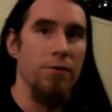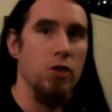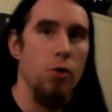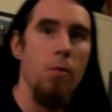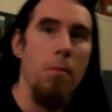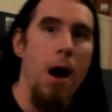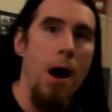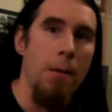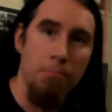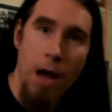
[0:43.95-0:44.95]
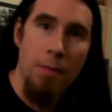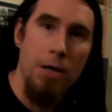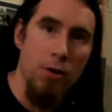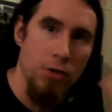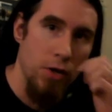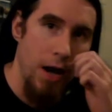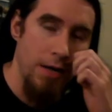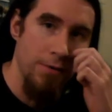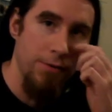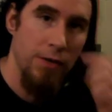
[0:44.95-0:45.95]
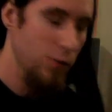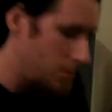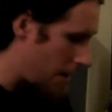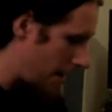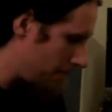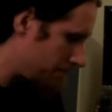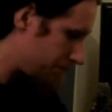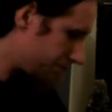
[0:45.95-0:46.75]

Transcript: So, I'm here to kind of give you my